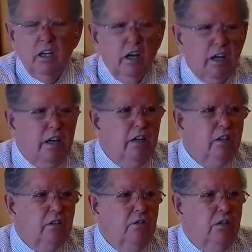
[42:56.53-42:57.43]
And
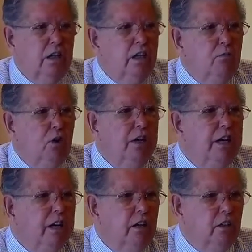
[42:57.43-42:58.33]
he'll, he will
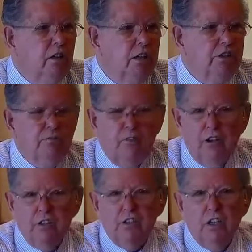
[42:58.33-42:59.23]
heal, listen
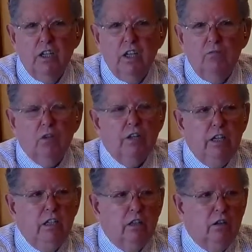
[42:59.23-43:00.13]
friends, he will
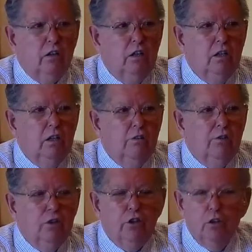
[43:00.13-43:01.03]
heal
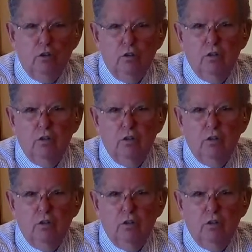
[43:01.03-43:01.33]
for you